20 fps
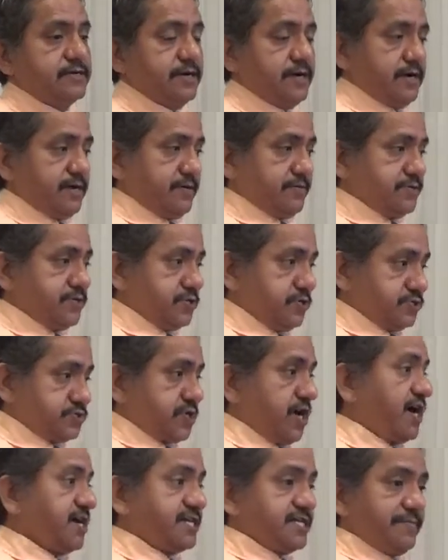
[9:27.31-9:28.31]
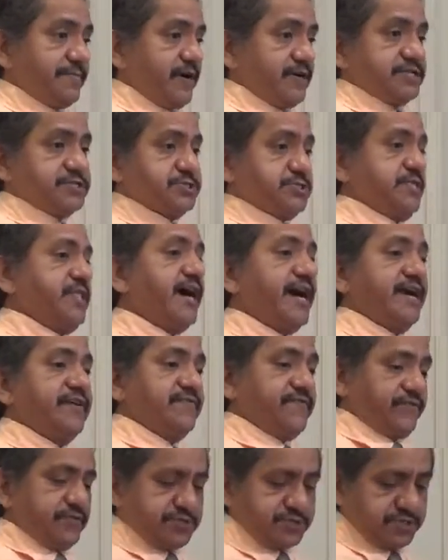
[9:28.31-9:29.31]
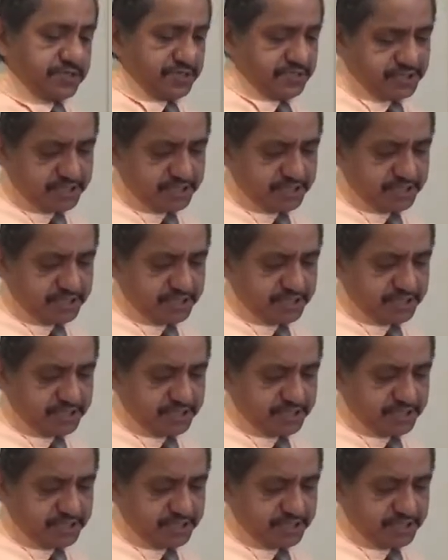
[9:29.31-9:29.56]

uh, you know, talking about his life, or it's a,